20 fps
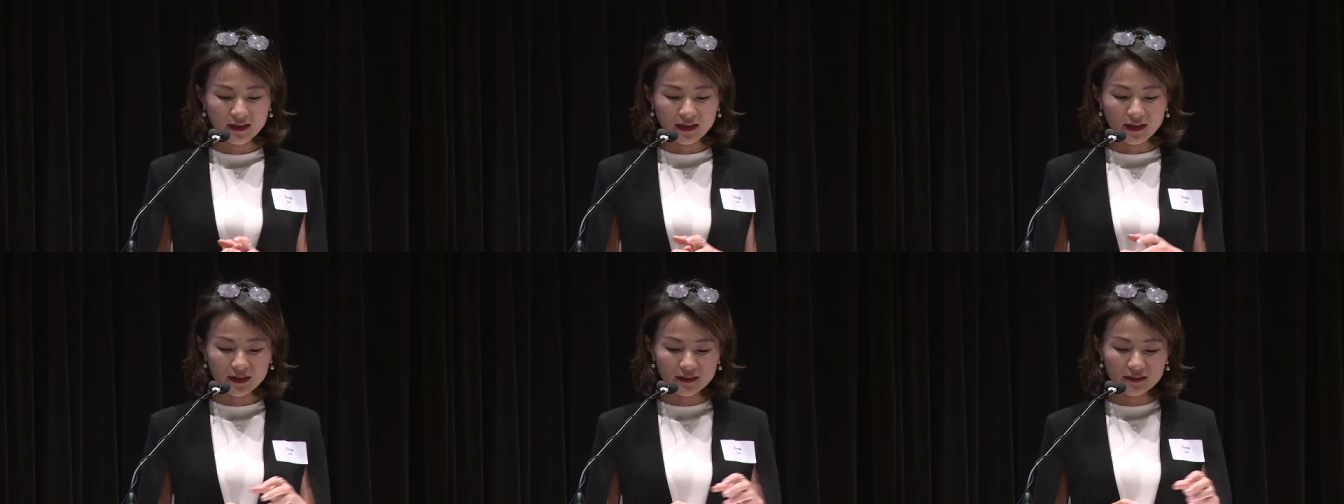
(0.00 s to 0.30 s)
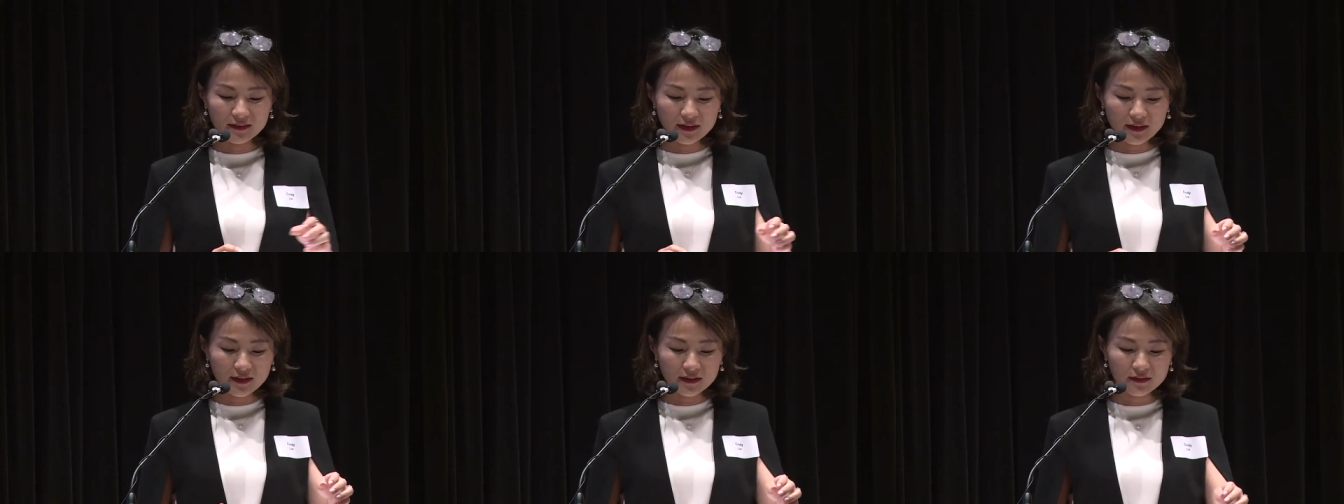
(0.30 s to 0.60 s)

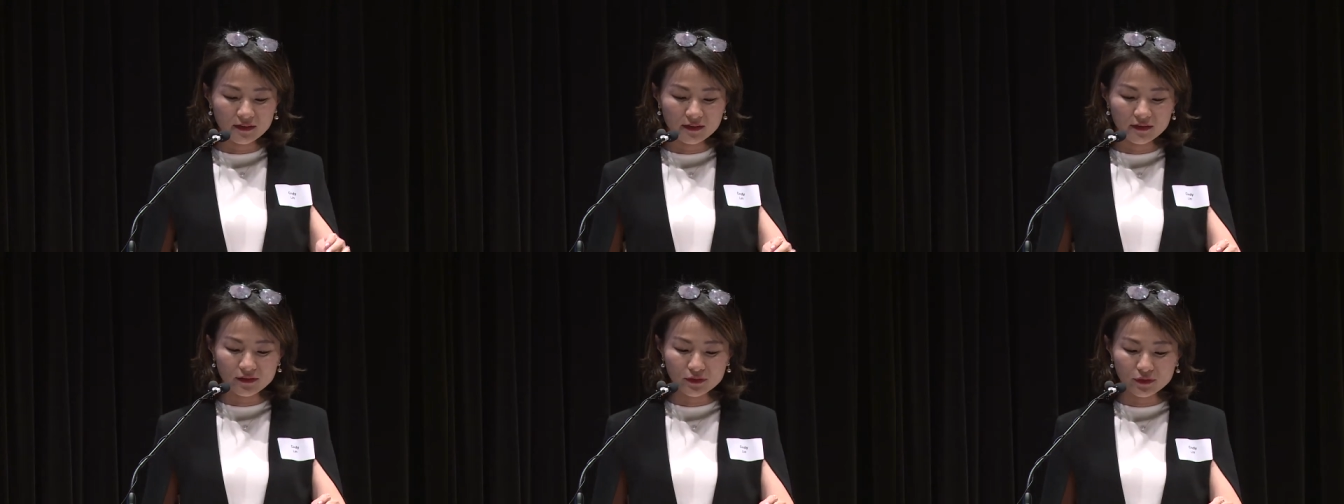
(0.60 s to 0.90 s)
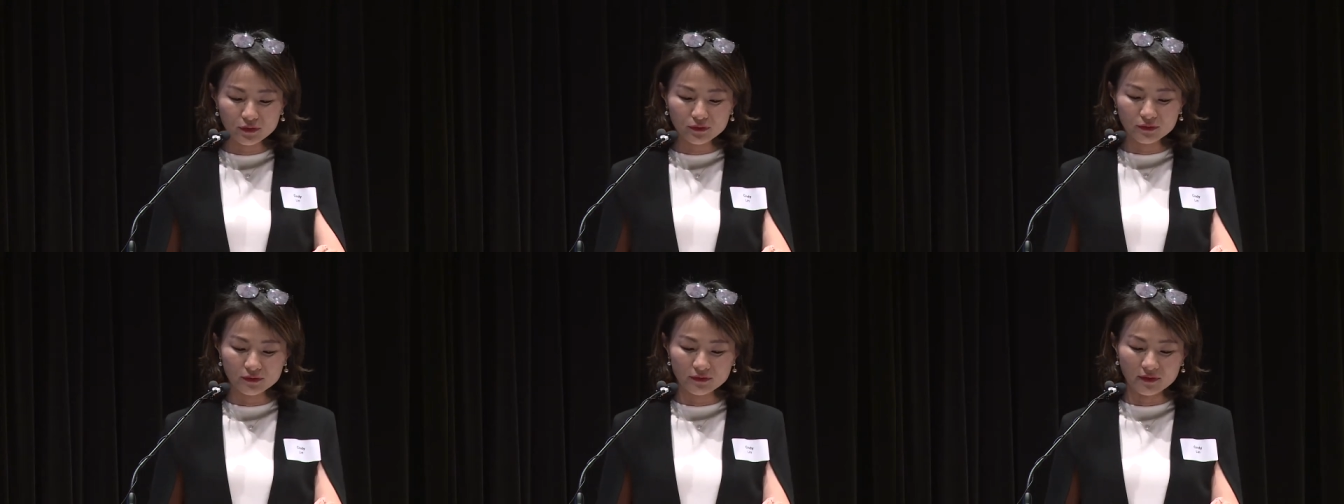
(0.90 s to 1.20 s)
and then
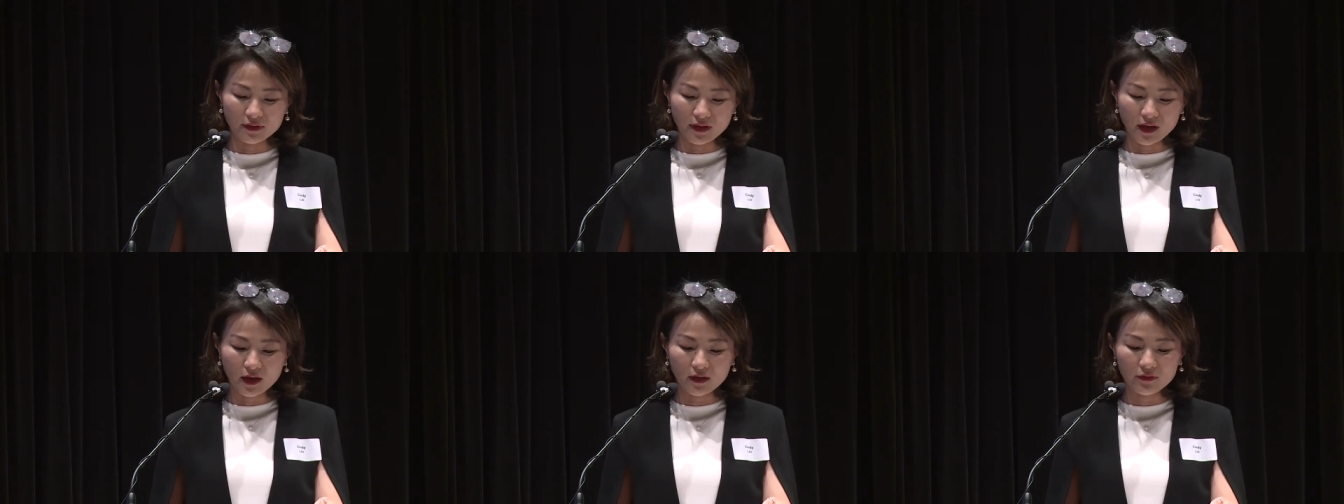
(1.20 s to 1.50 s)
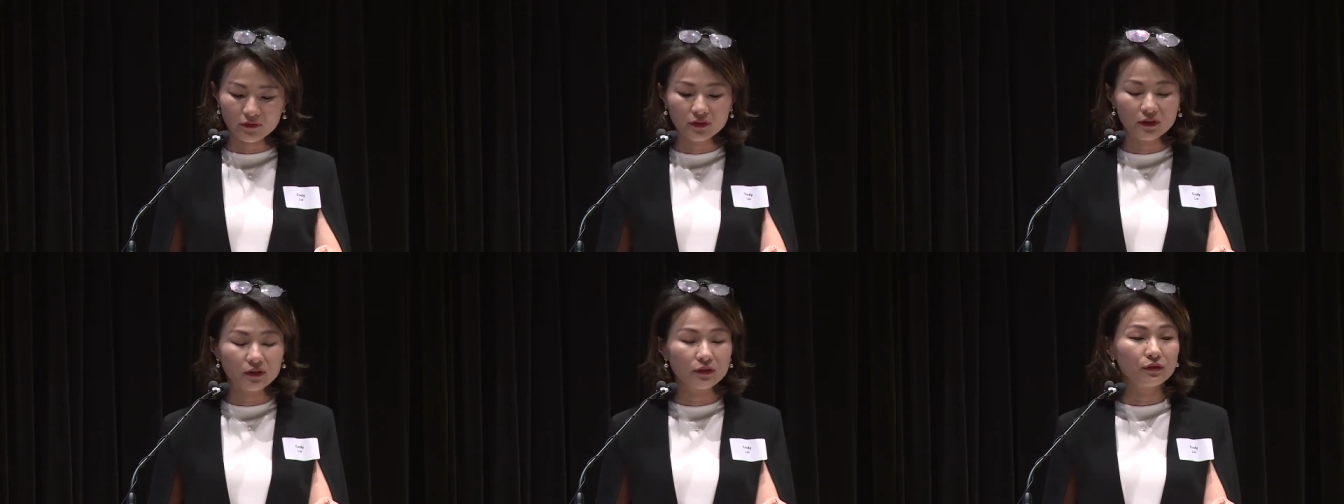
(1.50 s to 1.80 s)
soon
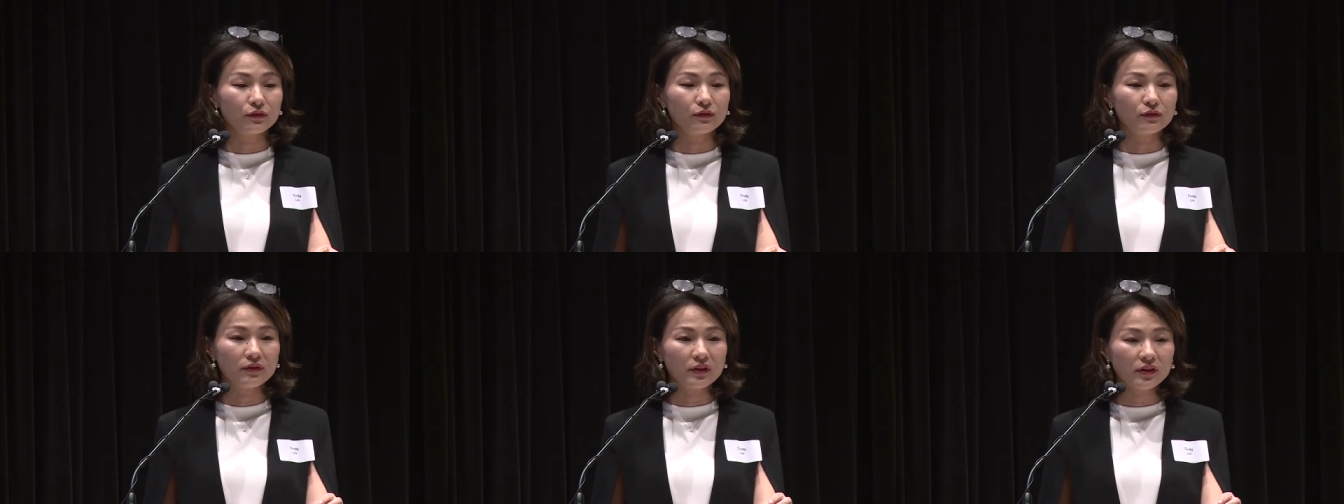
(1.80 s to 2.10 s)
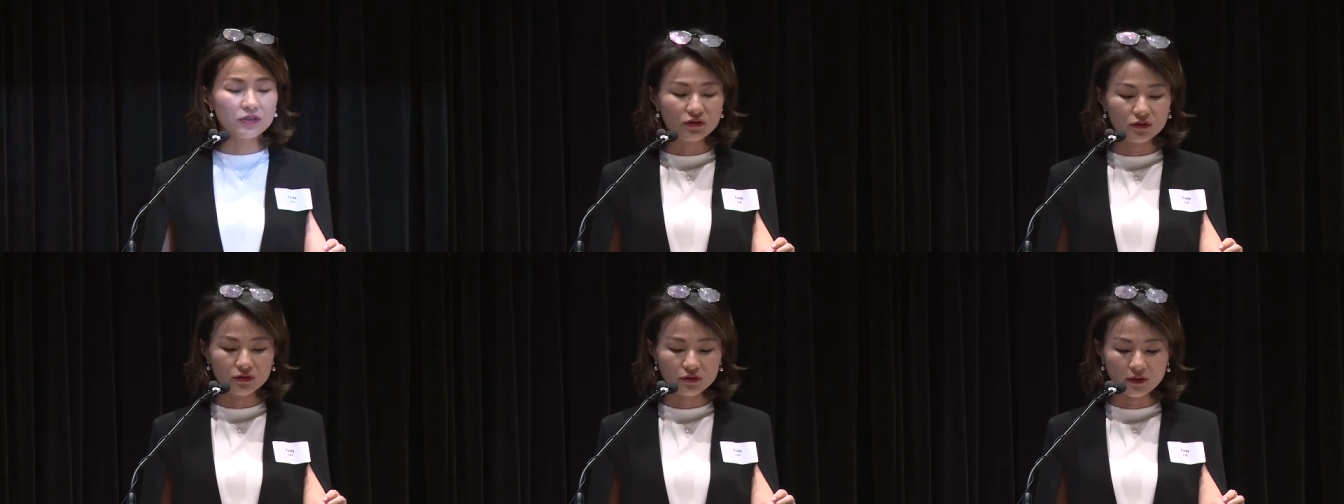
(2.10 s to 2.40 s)
after you
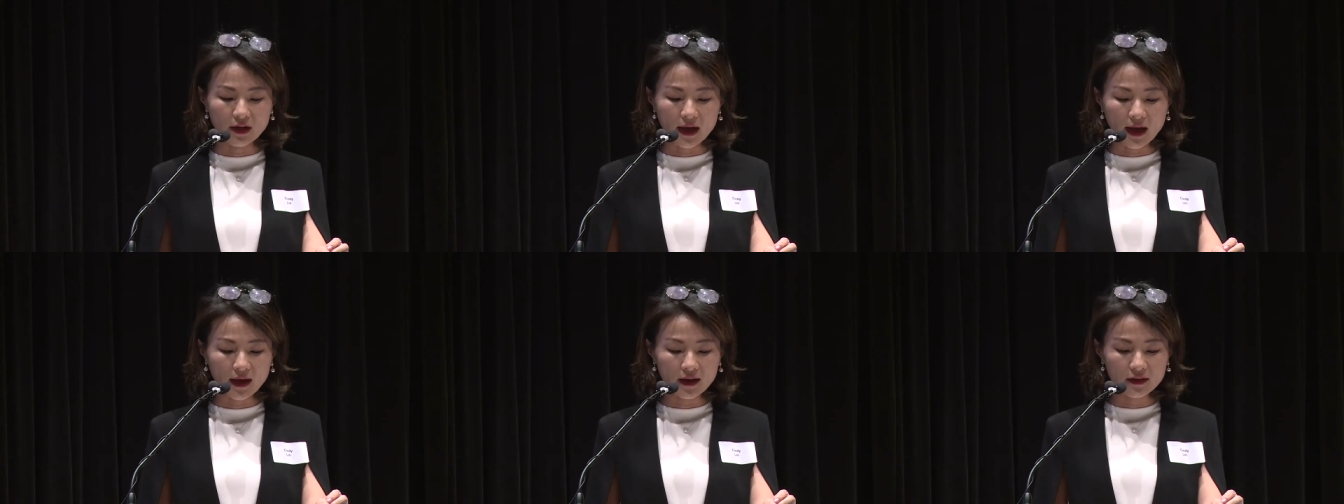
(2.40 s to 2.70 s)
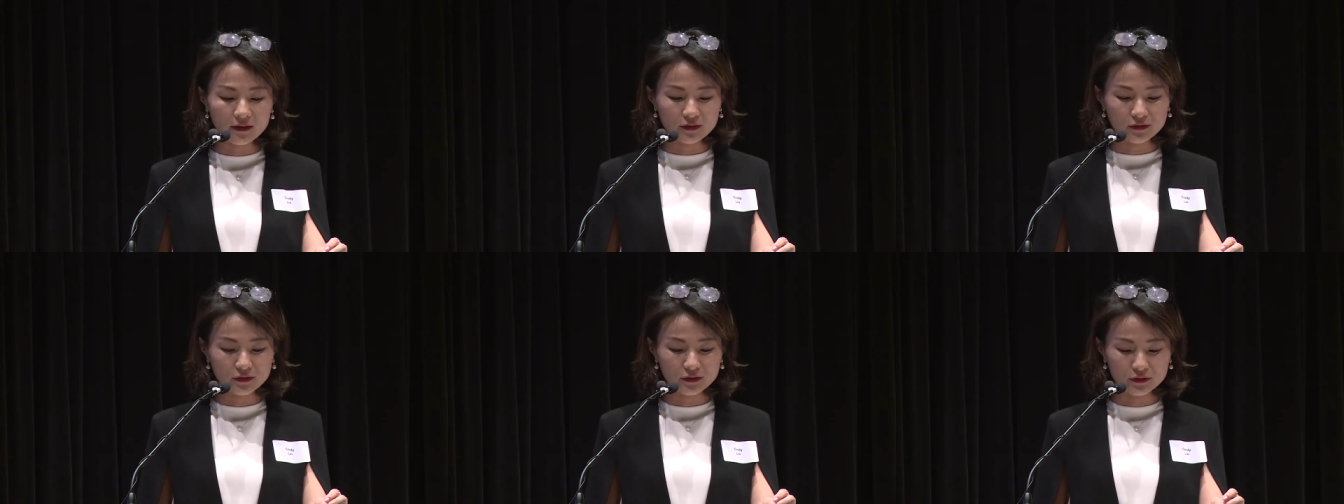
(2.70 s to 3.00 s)
reach your
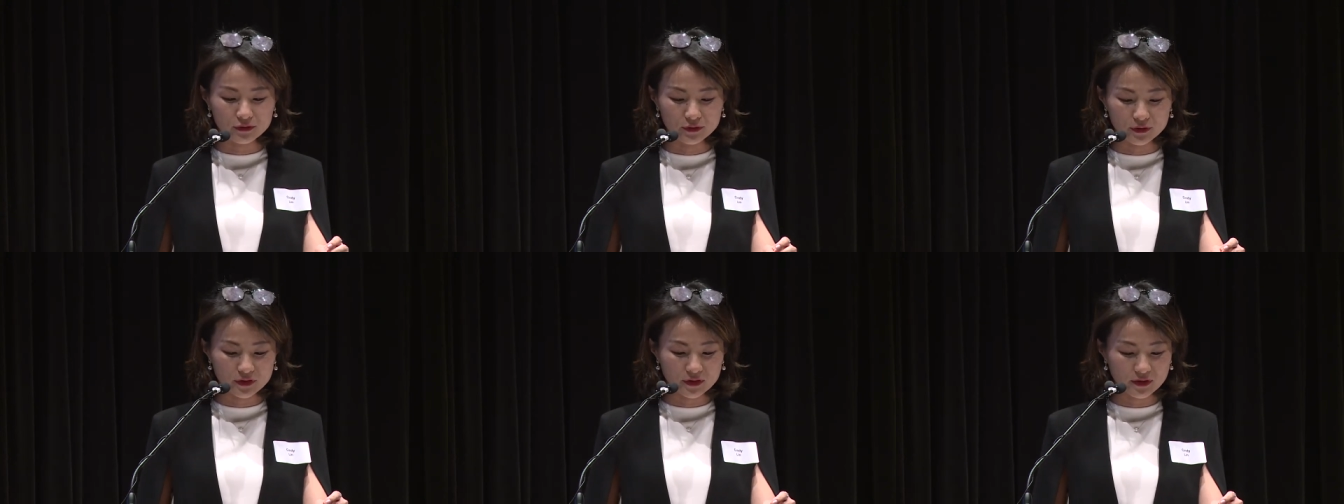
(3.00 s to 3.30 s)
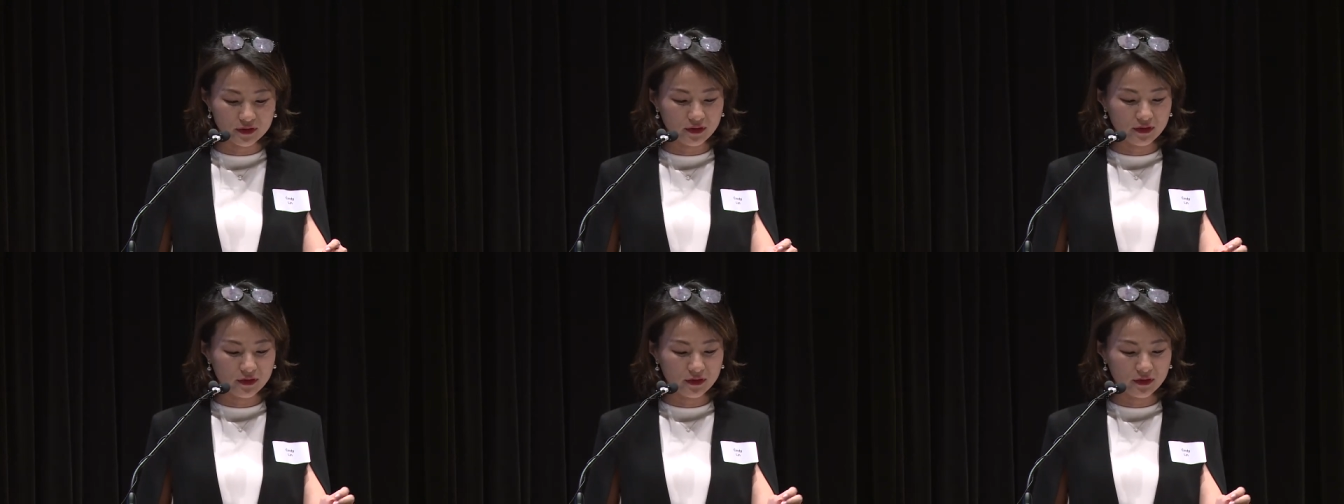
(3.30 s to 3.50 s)
adulthood,